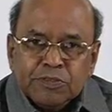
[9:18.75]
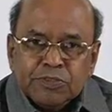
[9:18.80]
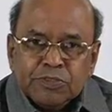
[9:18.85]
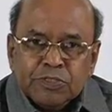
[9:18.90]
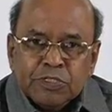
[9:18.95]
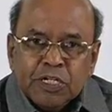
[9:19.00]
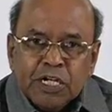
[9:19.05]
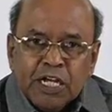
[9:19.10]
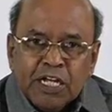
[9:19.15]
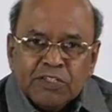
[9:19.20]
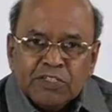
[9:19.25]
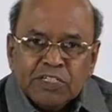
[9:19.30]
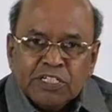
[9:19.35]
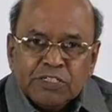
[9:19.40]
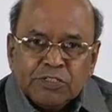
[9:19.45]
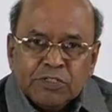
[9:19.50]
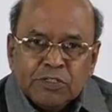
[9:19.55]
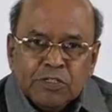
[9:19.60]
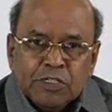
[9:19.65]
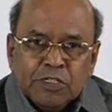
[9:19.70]
So as
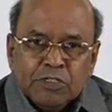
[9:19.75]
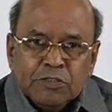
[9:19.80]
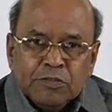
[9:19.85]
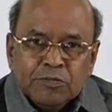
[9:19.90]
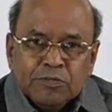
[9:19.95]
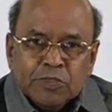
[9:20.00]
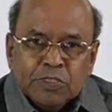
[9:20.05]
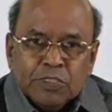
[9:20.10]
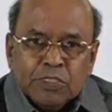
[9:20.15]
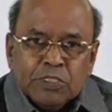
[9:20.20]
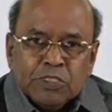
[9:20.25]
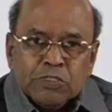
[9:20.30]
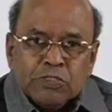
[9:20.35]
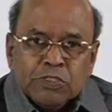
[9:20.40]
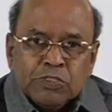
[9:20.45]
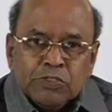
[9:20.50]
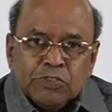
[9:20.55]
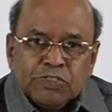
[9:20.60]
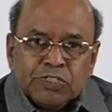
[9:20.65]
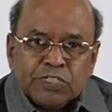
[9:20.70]
I told you,
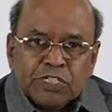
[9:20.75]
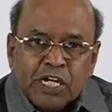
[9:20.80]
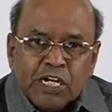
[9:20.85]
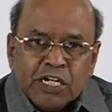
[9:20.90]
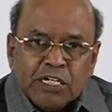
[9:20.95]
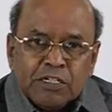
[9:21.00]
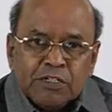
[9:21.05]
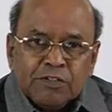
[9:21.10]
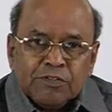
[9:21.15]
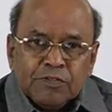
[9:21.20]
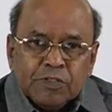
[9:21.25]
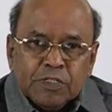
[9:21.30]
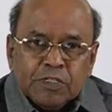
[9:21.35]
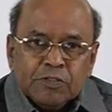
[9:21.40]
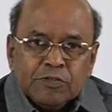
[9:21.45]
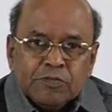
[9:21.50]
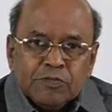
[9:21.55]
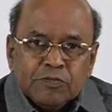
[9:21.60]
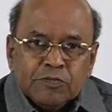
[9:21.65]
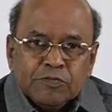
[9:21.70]
you start
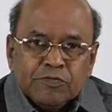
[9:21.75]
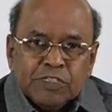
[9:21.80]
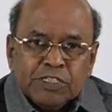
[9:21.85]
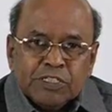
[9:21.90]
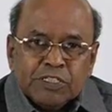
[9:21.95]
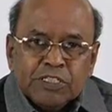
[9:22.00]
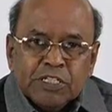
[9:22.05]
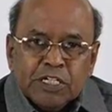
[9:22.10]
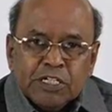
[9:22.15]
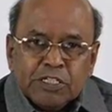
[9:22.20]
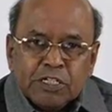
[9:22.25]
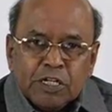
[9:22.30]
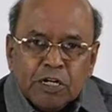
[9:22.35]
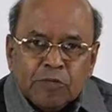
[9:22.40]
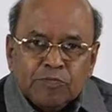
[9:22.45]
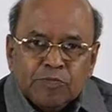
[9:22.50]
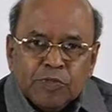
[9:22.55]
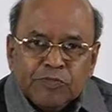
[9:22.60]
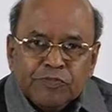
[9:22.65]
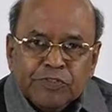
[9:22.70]
with the
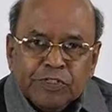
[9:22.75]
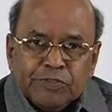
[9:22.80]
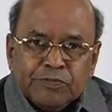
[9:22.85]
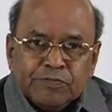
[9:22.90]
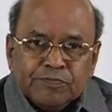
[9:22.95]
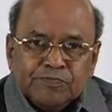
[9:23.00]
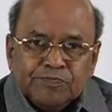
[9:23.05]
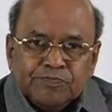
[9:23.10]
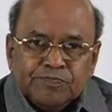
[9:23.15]
top view.